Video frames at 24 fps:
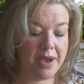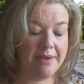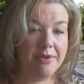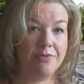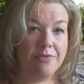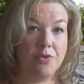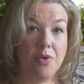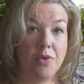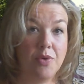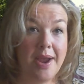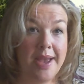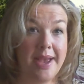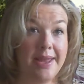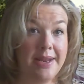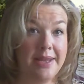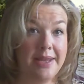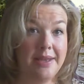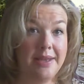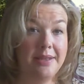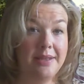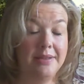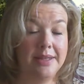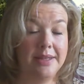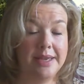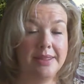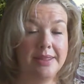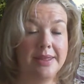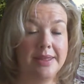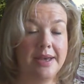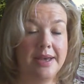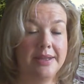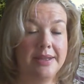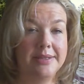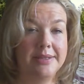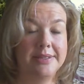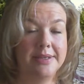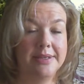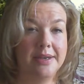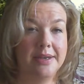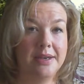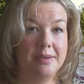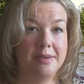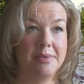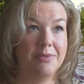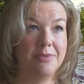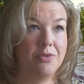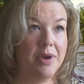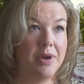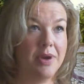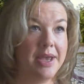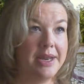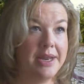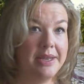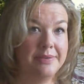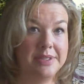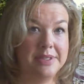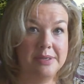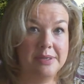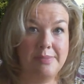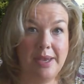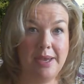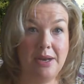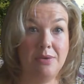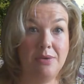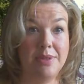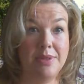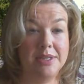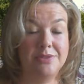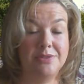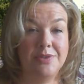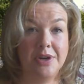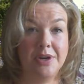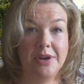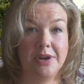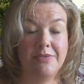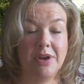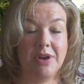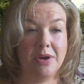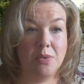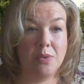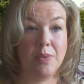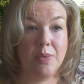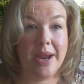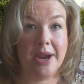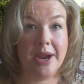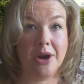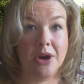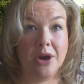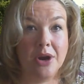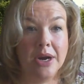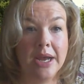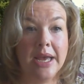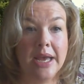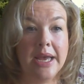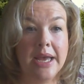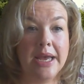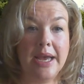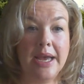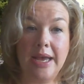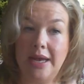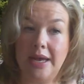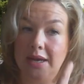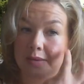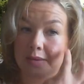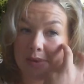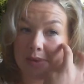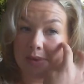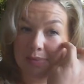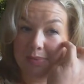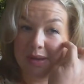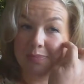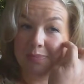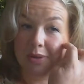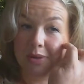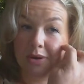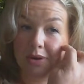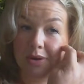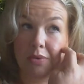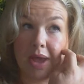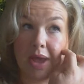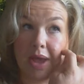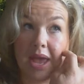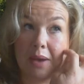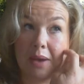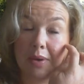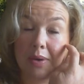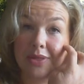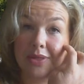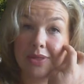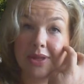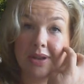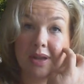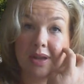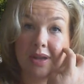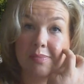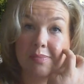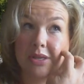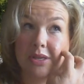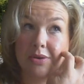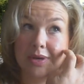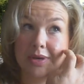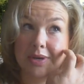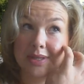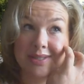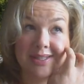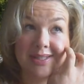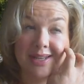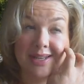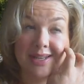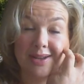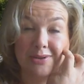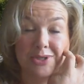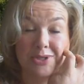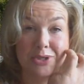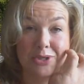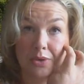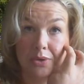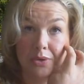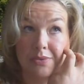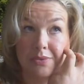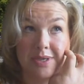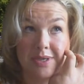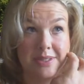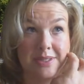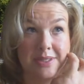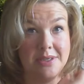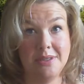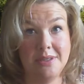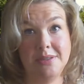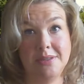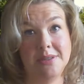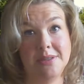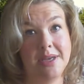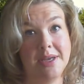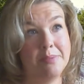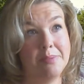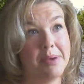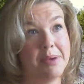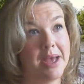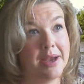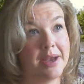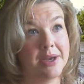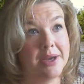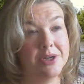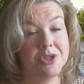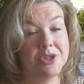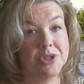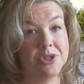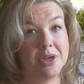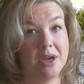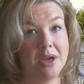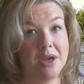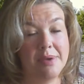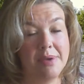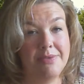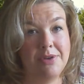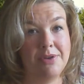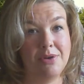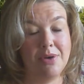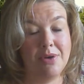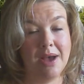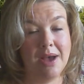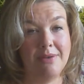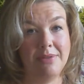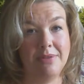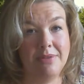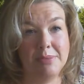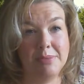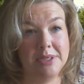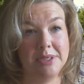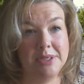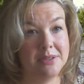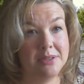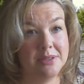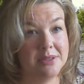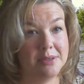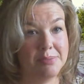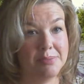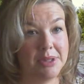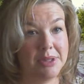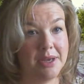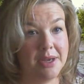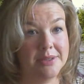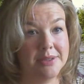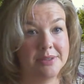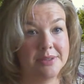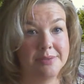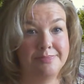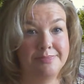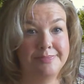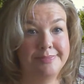a variety like that, a variety of tomato, that's very, very rare, and people are okay with it, I mean, you can send out 2 or 3 seeds in a package if you have limited supplies.